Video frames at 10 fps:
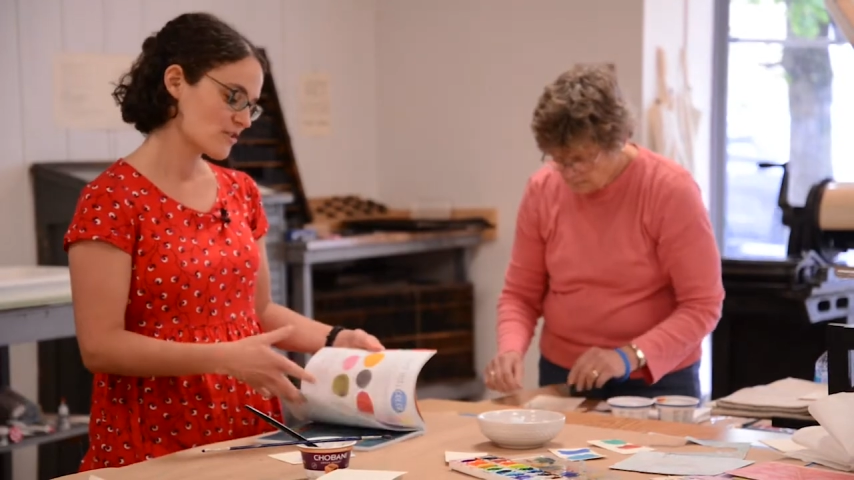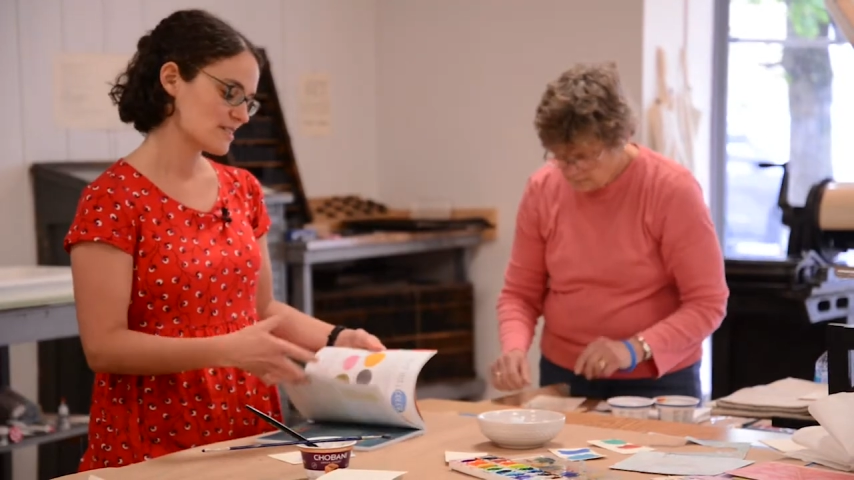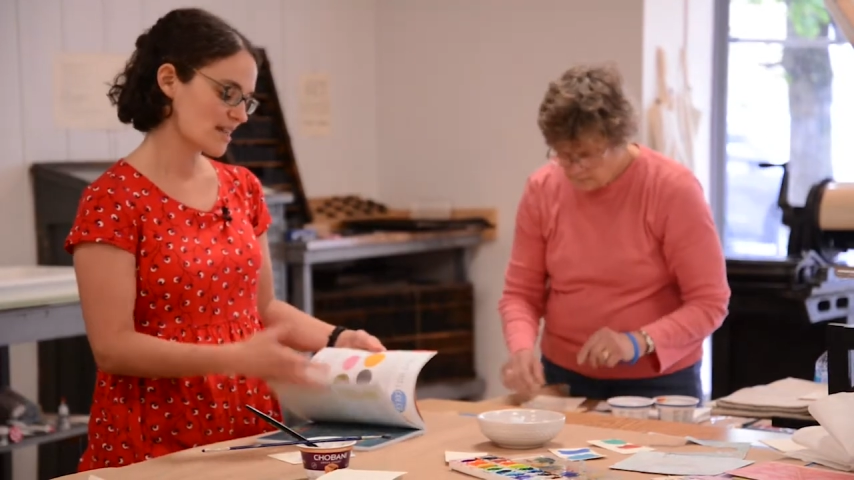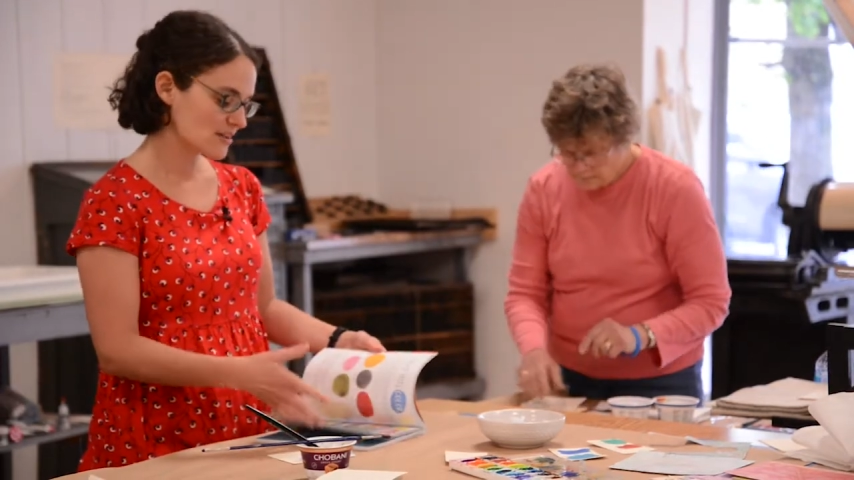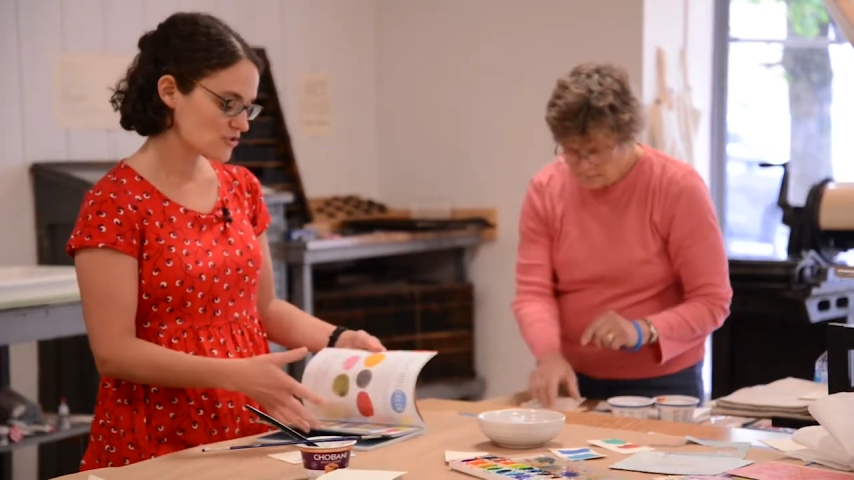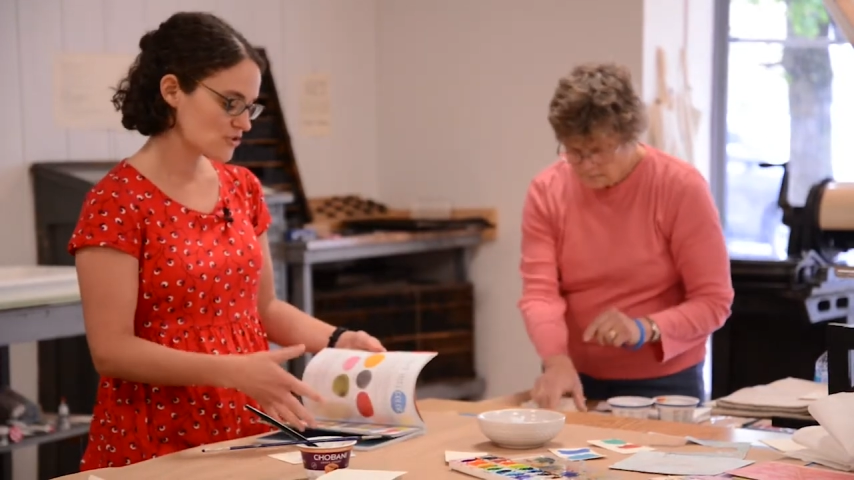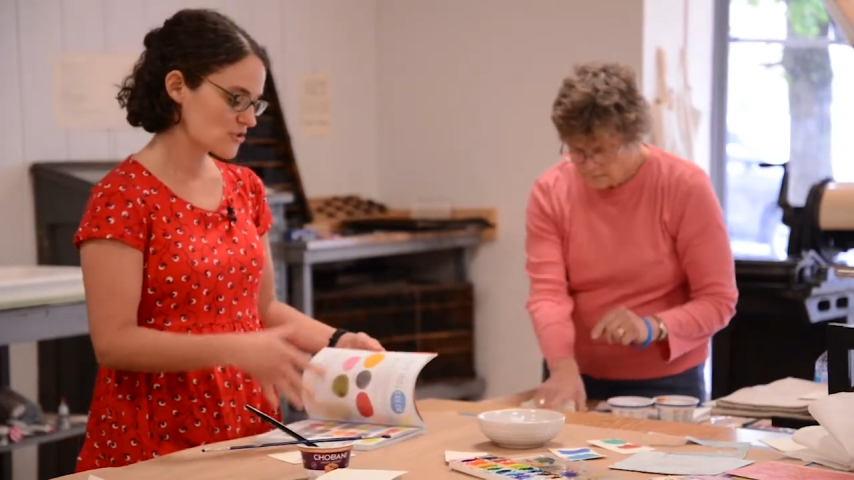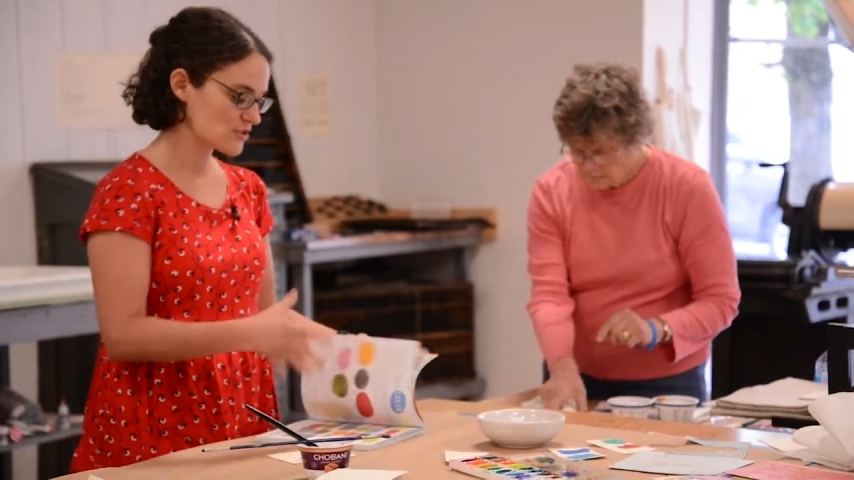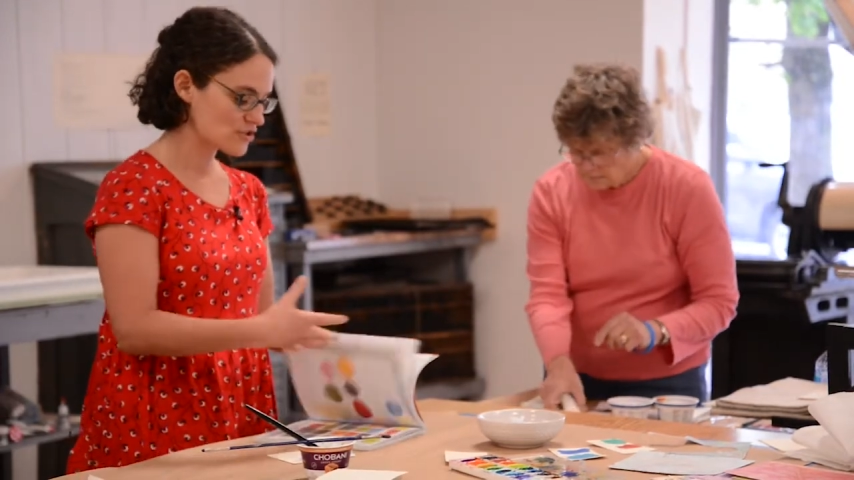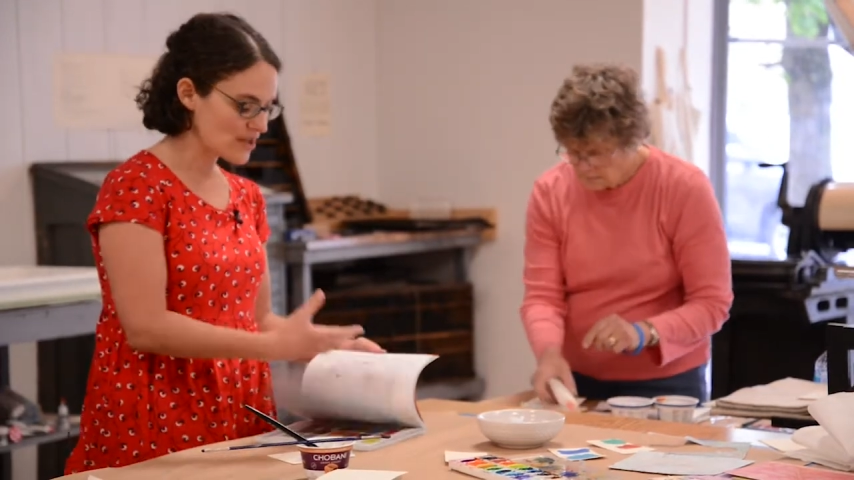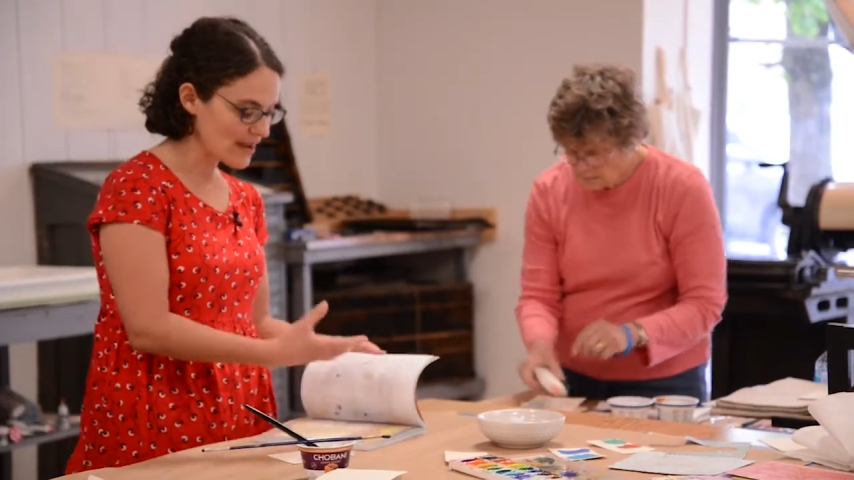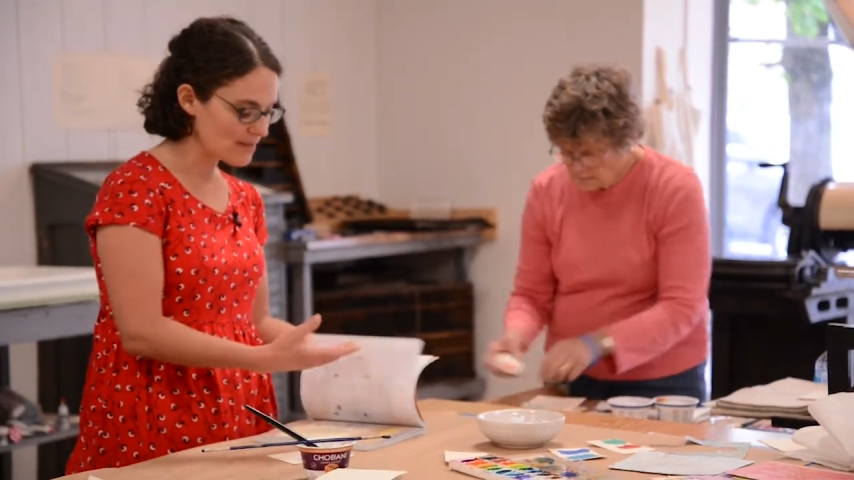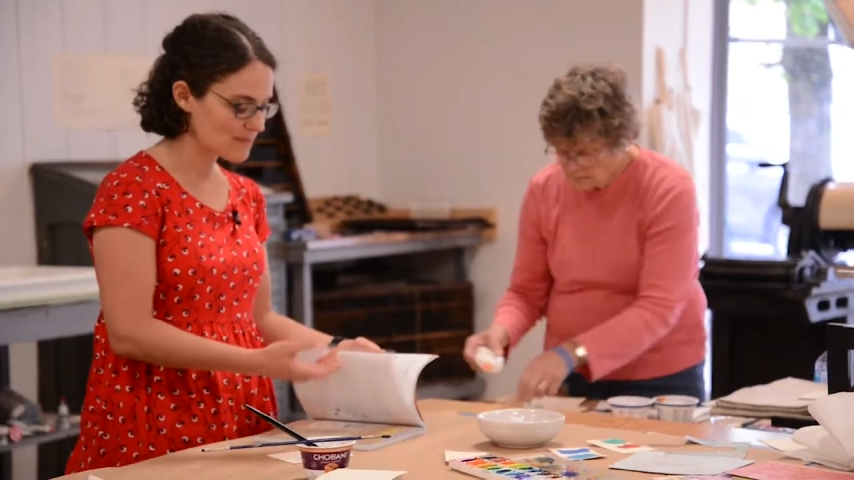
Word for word: and texture and shape